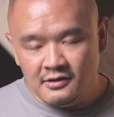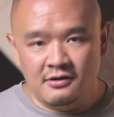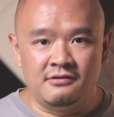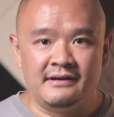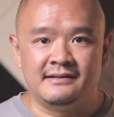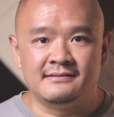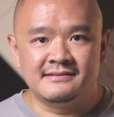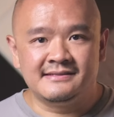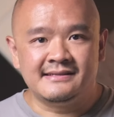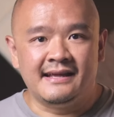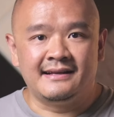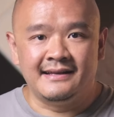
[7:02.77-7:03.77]
Oh, and
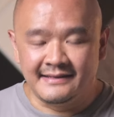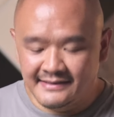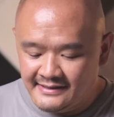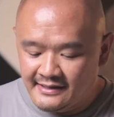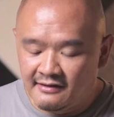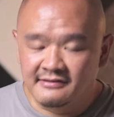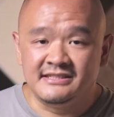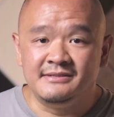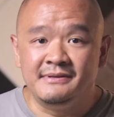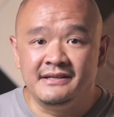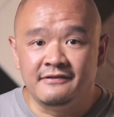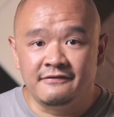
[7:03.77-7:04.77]
cycling the
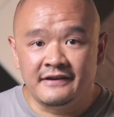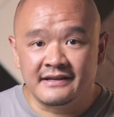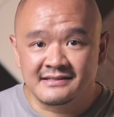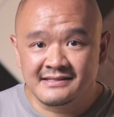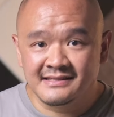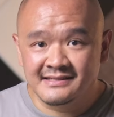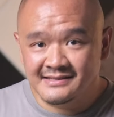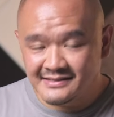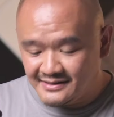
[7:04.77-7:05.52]
RGB effects is